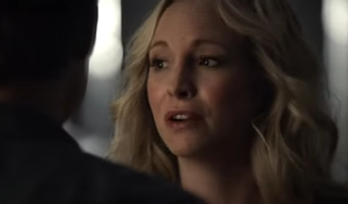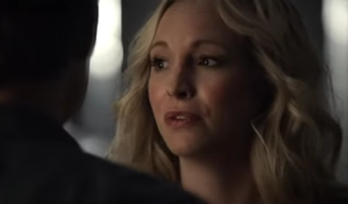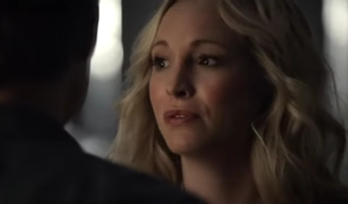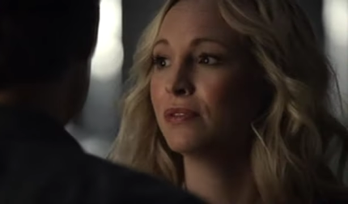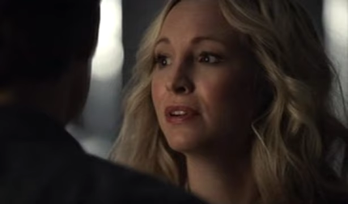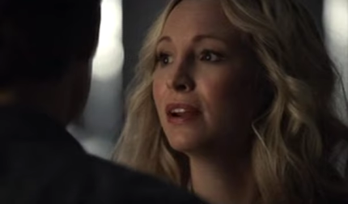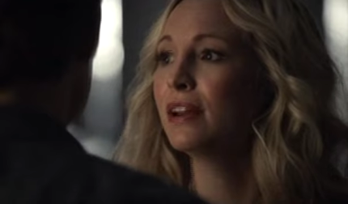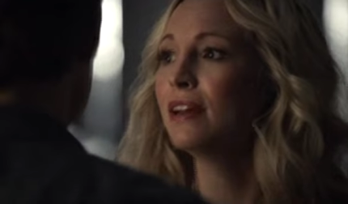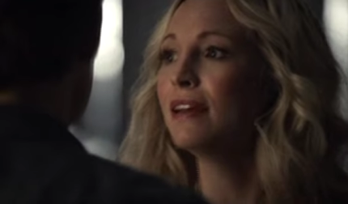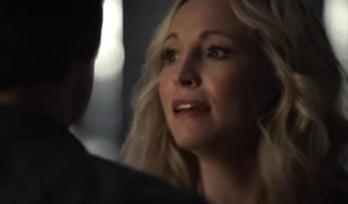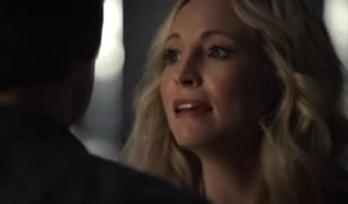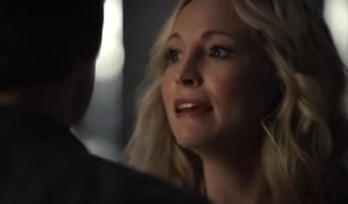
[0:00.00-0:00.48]
I
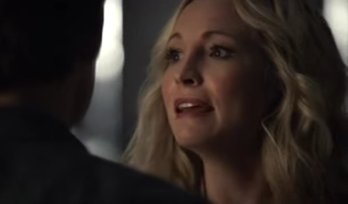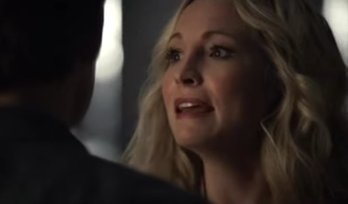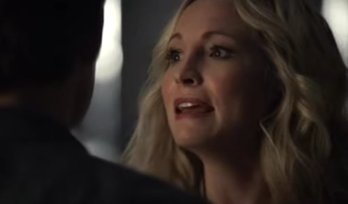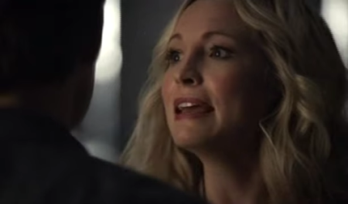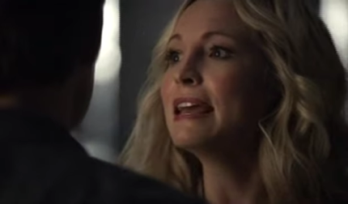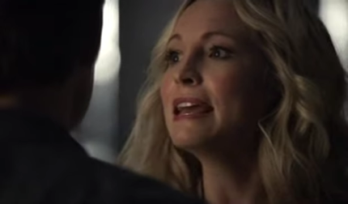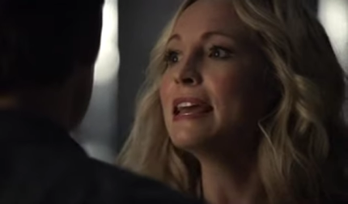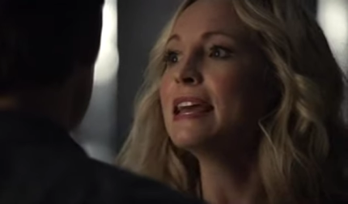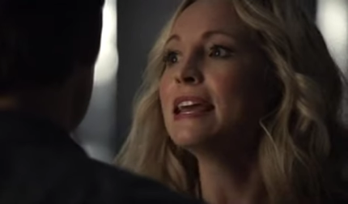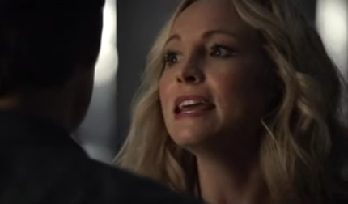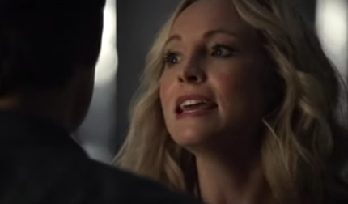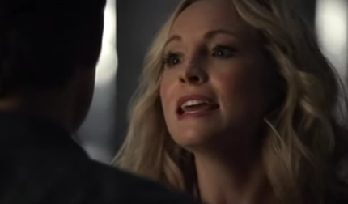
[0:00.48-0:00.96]
don't
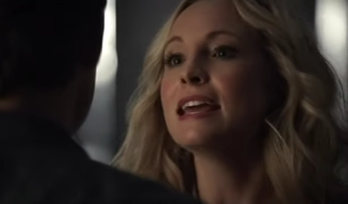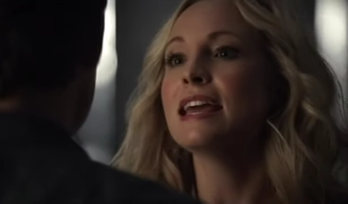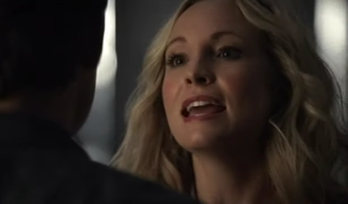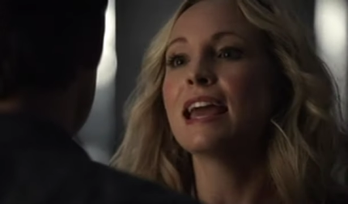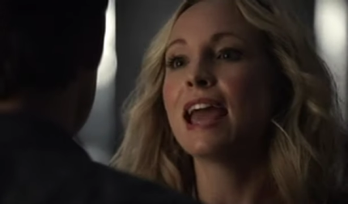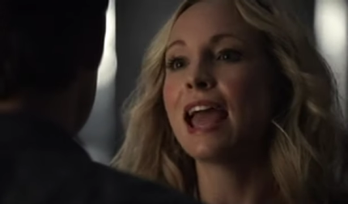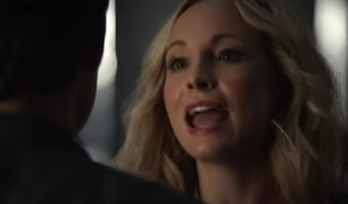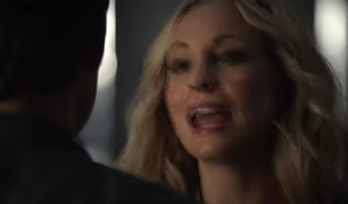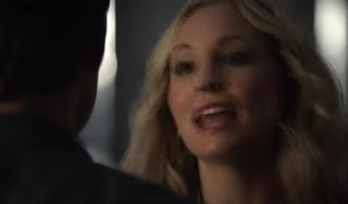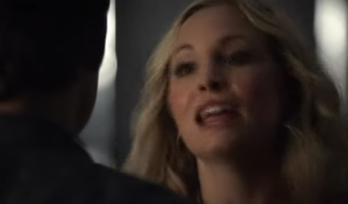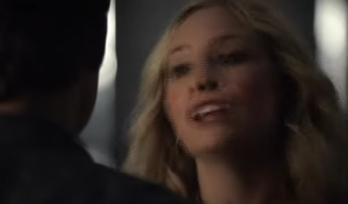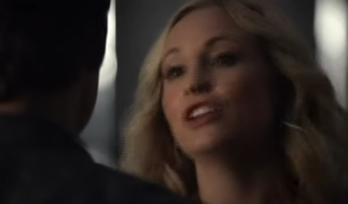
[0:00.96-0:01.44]

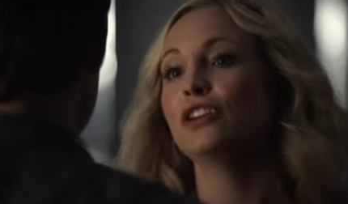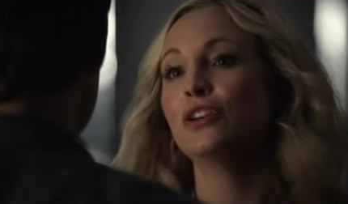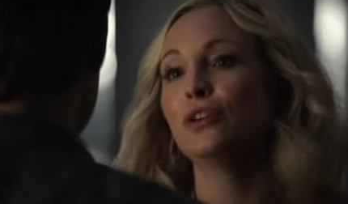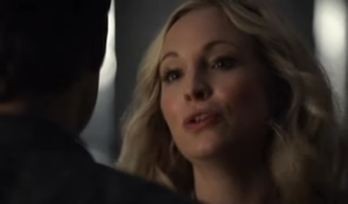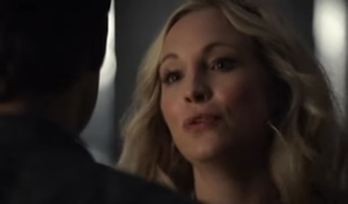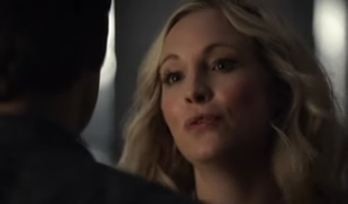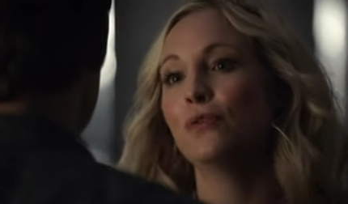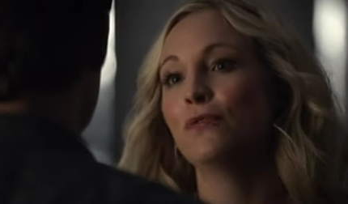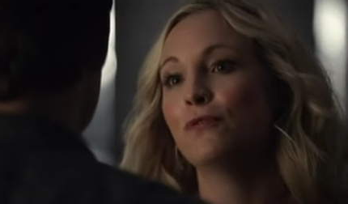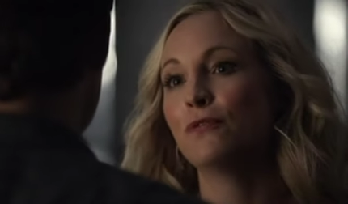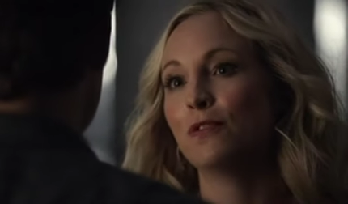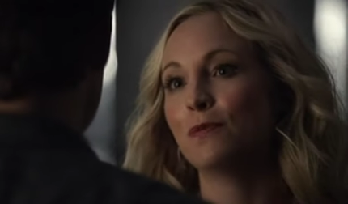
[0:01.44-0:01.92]
hate
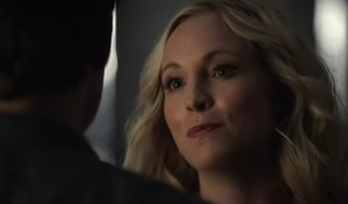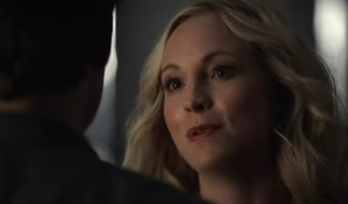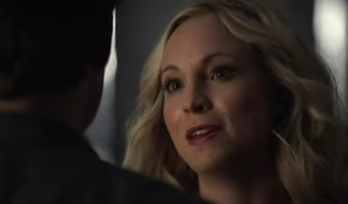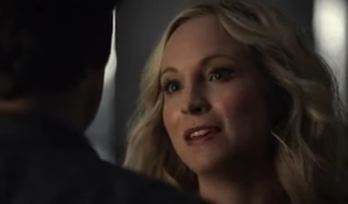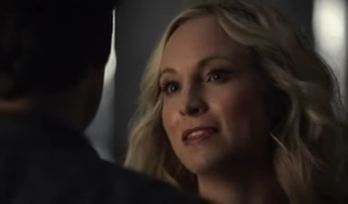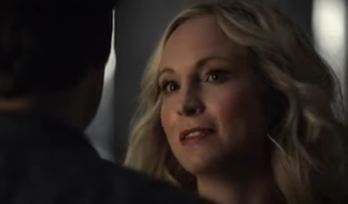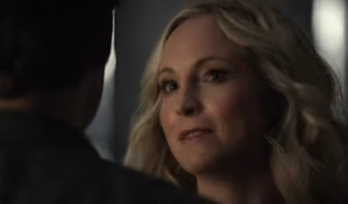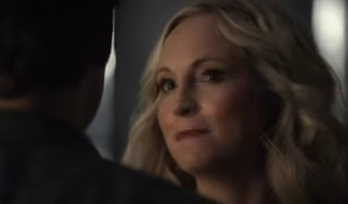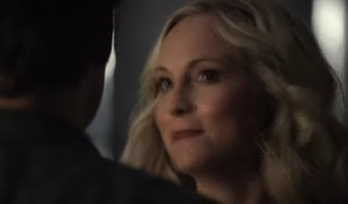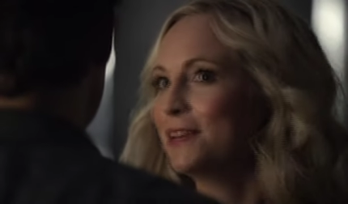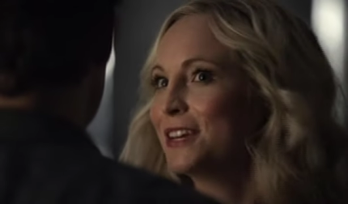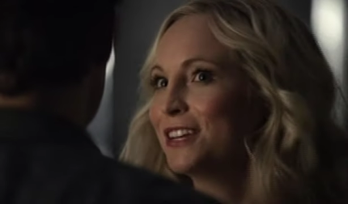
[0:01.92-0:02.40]
you for
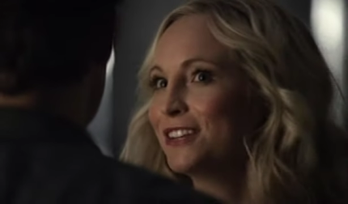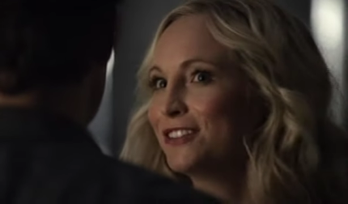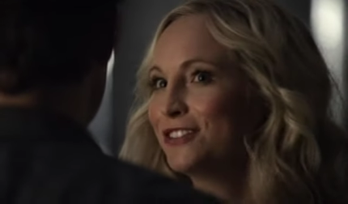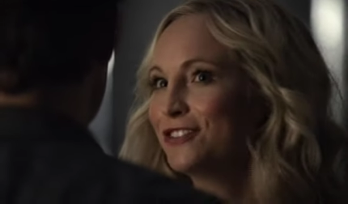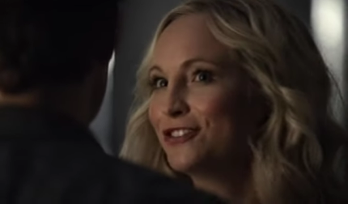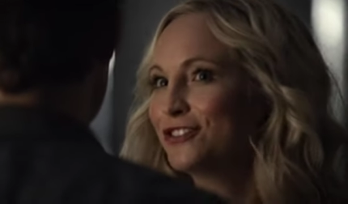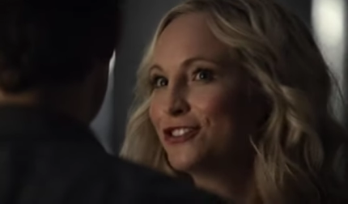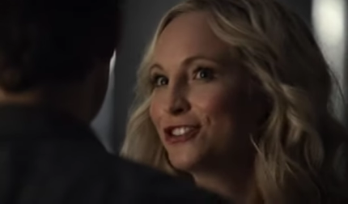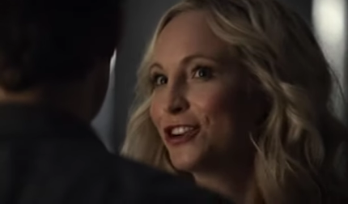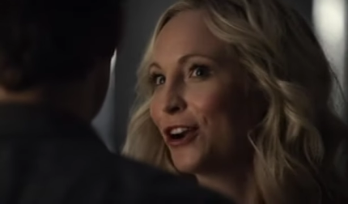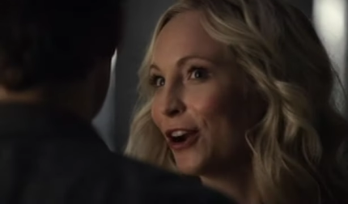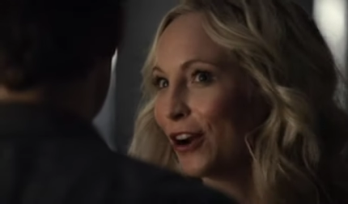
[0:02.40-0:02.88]
being the
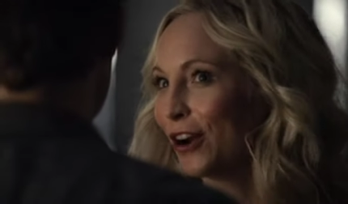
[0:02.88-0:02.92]
biggest